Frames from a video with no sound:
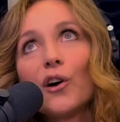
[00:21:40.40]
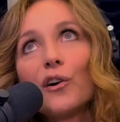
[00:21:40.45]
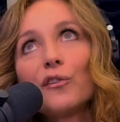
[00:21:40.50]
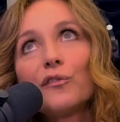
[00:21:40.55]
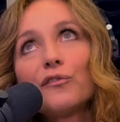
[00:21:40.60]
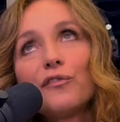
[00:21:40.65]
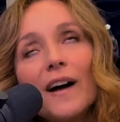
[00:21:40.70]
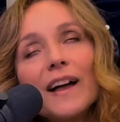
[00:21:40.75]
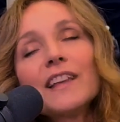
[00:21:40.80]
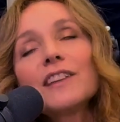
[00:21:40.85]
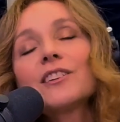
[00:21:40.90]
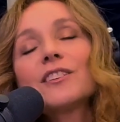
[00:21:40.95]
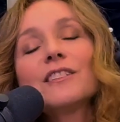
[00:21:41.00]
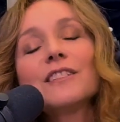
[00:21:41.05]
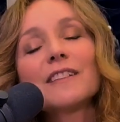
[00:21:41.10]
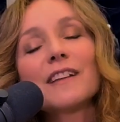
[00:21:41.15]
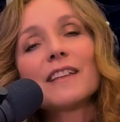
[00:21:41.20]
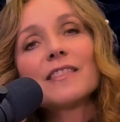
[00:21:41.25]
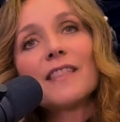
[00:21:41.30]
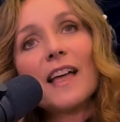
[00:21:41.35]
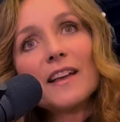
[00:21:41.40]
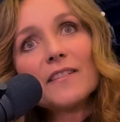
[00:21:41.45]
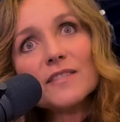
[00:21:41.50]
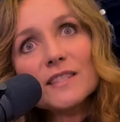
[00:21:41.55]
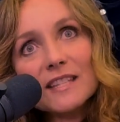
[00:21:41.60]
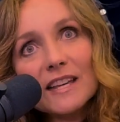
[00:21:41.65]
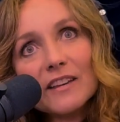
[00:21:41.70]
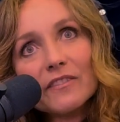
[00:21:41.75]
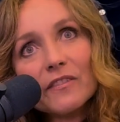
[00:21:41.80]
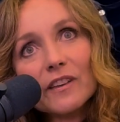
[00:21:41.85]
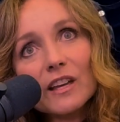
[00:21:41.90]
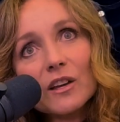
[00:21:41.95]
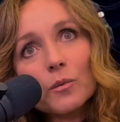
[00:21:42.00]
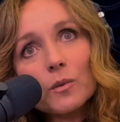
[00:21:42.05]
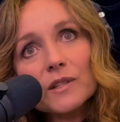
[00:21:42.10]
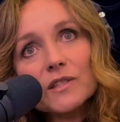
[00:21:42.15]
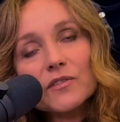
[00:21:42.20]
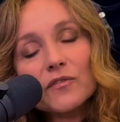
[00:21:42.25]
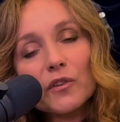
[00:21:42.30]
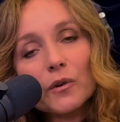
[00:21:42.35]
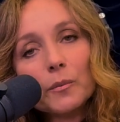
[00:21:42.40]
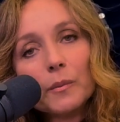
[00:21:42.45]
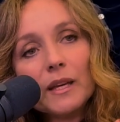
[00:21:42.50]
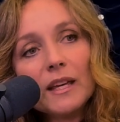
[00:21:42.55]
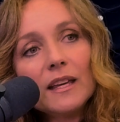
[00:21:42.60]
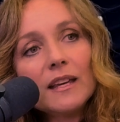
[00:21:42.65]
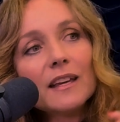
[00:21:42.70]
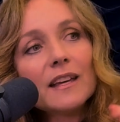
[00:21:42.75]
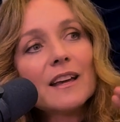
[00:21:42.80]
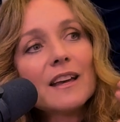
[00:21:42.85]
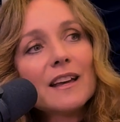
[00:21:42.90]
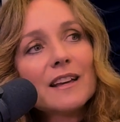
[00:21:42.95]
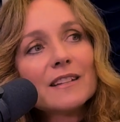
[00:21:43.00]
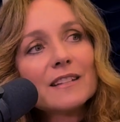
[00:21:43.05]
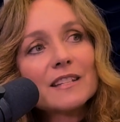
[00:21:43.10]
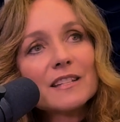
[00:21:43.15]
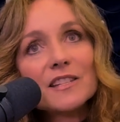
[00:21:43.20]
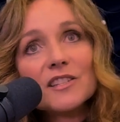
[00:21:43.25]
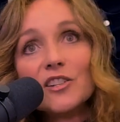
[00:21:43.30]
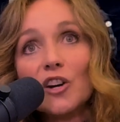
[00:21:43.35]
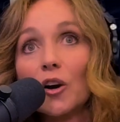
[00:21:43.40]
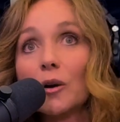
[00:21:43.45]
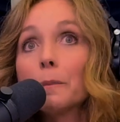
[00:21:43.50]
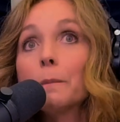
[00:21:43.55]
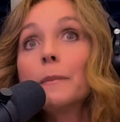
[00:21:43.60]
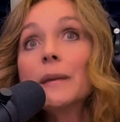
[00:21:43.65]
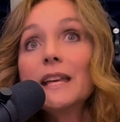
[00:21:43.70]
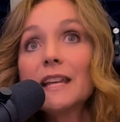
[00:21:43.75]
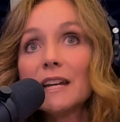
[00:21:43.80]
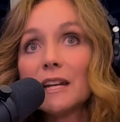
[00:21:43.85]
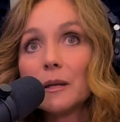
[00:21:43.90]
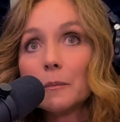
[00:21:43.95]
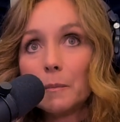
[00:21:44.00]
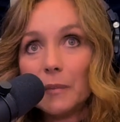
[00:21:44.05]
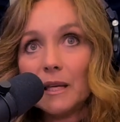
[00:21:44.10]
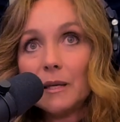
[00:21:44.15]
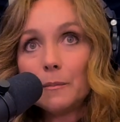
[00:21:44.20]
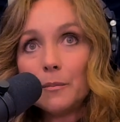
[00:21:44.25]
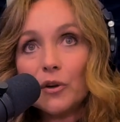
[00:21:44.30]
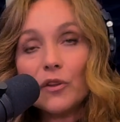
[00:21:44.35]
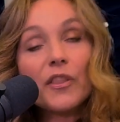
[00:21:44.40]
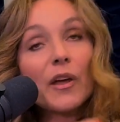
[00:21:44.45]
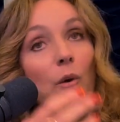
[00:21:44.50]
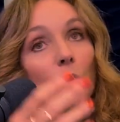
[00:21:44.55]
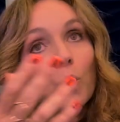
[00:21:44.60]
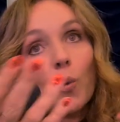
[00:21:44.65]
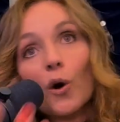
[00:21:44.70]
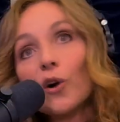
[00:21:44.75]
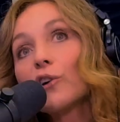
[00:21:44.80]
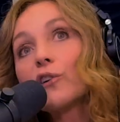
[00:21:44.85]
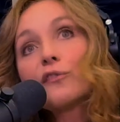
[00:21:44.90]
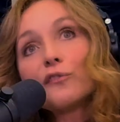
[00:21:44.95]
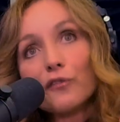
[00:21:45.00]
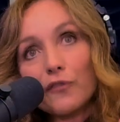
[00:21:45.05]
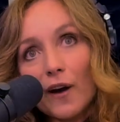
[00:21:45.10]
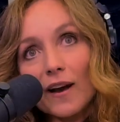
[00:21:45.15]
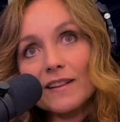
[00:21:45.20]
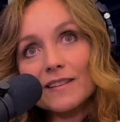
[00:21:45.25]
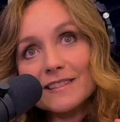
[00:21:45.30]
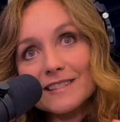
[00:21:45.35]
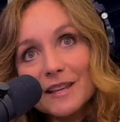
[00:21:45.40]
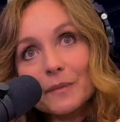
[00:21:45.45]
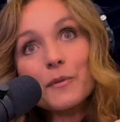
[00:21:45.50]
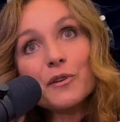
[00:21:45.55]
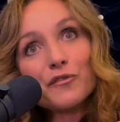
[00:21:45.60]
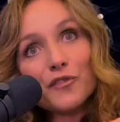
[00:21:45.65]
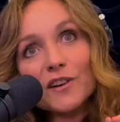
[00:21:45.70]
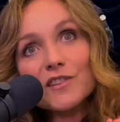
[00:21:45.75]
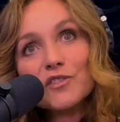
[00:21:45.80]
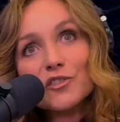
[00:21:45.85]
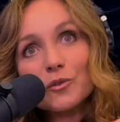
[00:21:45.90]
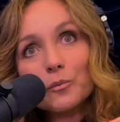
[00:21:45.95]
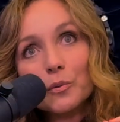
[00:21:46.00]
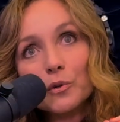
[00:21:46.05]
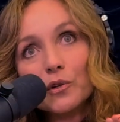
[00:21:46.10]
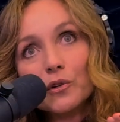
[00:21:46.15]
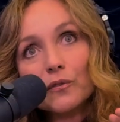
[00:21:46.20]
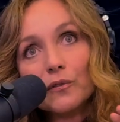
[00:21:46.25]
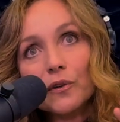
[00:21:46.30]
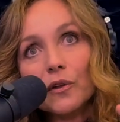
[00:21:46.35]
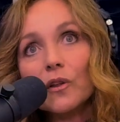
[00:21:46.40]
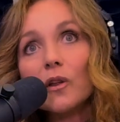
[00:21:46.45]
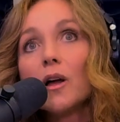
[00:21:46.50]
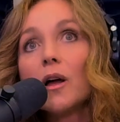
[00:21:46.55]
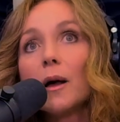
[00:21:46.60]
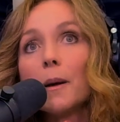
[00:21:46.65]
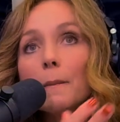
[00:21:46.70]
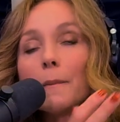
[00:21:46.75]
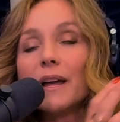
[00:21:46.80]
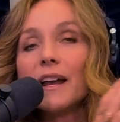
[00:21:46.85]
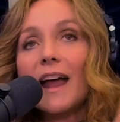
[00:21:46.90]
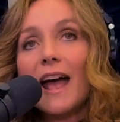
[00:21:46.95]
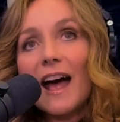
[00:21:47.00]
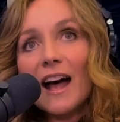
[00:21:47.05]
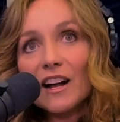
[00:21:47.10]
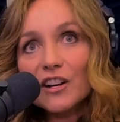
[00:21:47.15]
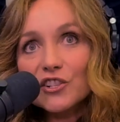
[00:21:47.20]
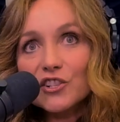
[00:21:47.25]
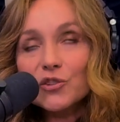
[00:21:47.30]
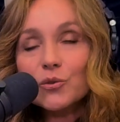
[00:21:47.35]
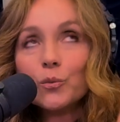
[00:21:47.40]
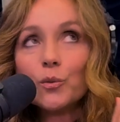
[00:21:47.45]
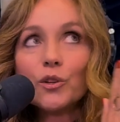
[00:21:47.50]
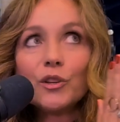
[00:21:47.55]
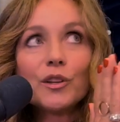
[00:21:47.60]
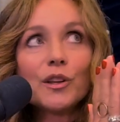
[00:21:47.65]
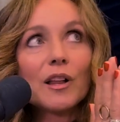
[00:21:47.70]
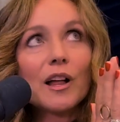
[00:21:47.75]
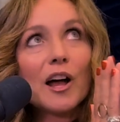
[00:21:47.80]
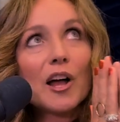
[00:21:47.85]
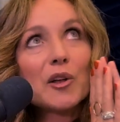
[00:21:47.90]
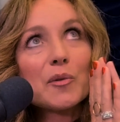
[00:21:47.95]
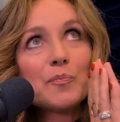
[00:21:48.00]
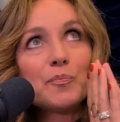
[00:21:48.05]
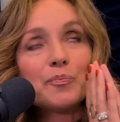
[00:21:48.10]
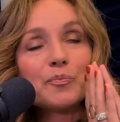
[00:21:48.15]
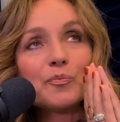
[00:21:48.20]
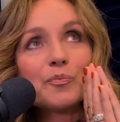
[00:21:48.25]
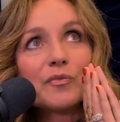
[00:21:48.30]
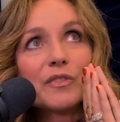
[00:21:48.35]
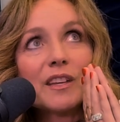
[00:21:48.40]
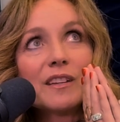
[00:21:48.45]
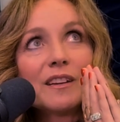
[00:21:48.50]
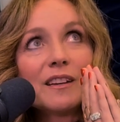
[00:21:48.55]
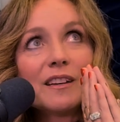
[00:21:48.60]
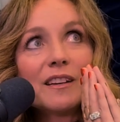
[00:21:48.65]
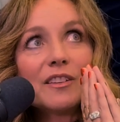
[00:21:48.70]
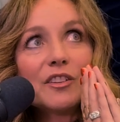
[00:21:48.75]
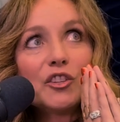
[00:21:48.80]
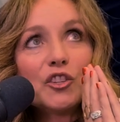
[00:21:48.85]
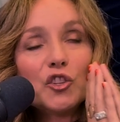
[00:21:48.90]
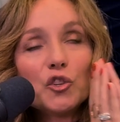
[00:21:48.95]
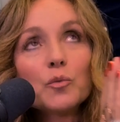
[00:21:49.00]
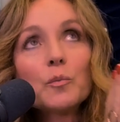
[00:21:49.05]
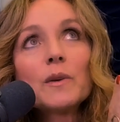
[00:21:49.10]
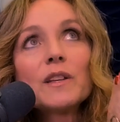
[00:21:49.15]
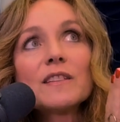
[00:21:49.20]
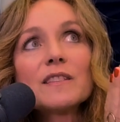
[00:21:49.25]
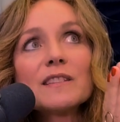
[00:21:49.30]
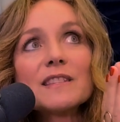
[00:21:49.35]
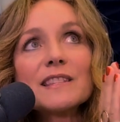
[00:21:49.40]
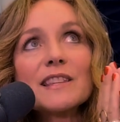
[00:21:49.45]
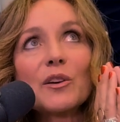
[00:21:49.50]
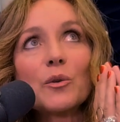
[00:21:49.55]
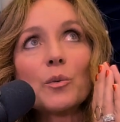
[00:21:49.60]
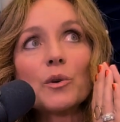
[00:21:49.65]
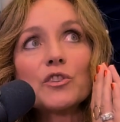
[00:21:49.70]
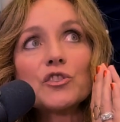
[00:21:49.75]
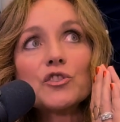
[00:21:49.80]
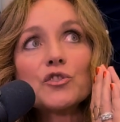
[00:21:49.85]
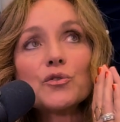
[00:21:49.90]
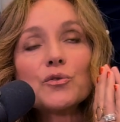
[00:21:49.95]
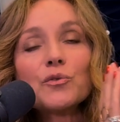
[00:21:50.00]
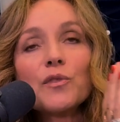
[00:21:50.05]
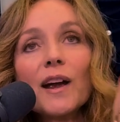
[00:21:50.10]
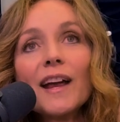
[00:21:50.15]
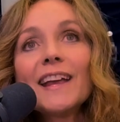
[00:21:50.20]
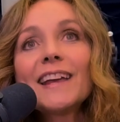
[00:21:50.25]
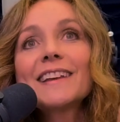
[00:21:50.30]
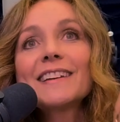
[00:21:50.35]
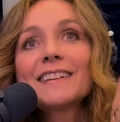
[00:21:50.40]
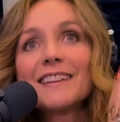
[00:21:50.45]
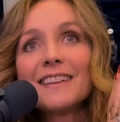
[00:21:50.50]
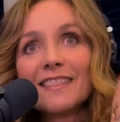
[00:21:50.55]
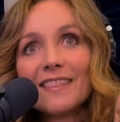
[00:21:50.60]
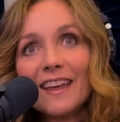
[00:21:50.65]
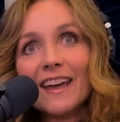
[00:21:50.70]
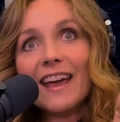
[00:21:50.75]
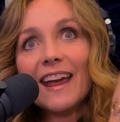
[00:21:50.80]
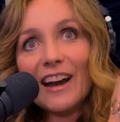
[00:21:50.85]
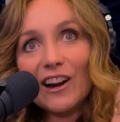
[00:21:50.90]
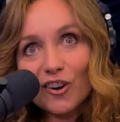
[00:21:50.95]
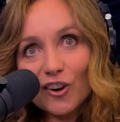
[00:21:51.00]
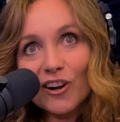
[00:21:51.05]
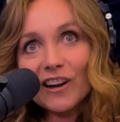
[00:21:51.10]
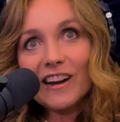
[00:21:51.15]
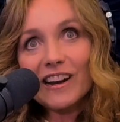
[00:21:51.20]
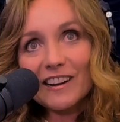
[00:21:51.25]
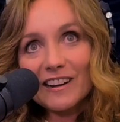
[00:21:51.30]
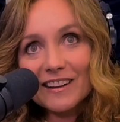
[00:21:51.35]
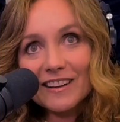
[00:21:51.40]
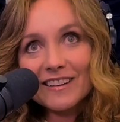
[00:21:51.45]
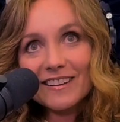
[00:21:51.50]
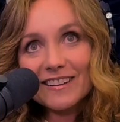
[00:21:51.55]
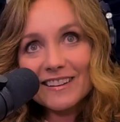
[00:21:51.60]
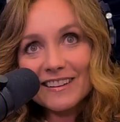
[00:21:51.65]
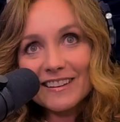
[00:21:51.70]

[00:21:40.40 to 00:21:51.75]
vital and life-saving it was for me to start meeting people that weren't friends. I mean, friends are beautiful, but actual humans that were trained in the area